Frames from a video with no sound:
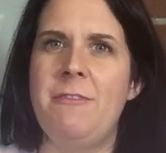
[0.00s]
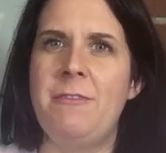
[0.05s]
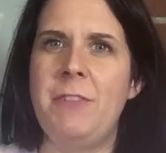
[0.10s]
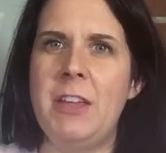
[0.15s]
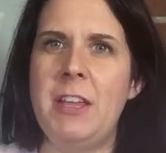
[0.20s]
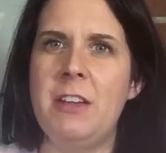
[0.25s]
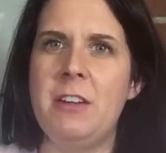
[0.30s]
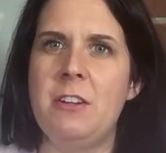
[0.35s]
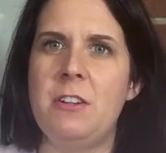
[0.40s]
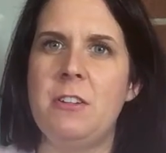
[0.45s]

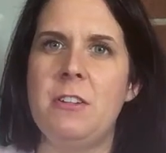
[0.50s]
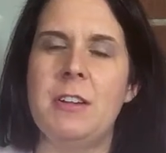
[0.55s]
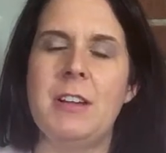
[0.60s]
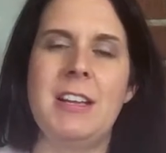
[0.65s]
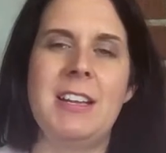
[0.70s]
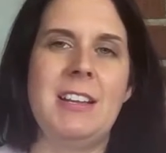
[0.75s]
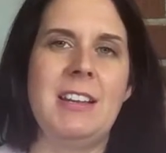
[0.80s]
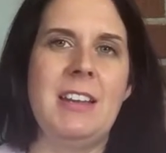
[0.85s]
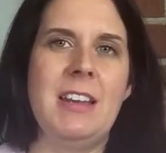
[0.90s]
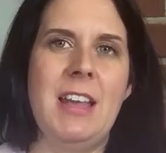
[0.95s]

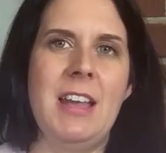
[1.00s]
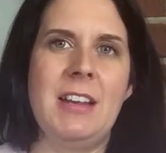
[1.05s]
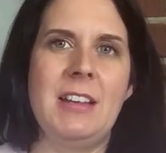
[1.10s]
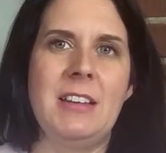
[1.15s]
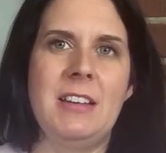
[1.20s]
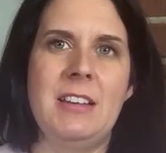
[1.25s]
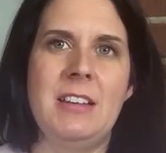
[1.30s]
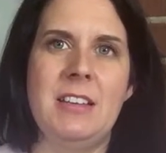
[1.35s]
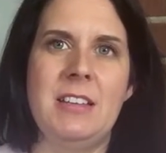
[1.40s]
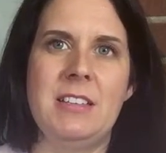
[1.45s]
feel
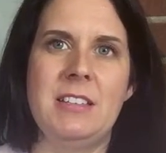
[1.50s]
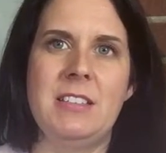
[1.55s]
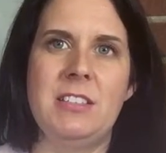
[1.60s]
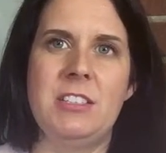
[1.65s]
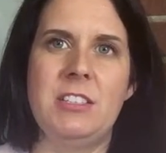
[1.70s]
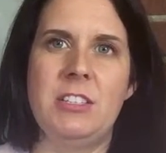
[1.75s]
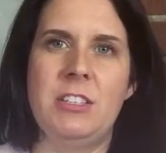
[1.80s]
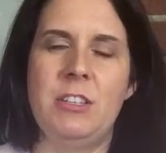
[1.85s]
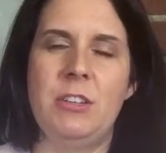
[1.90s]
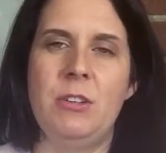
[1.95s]

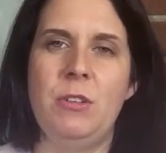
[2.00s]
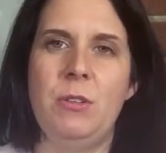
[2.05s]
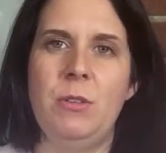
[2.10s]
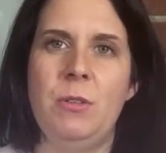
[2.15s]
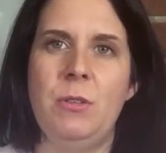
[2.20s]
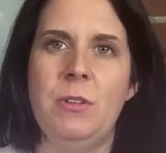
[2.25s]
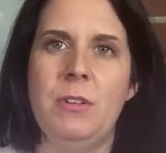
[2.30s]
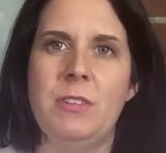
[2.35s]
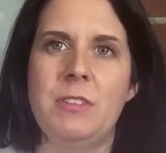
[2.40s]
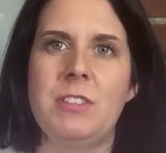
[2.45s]
connectedness
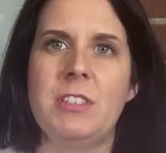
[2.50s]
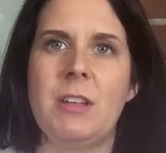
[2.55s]
to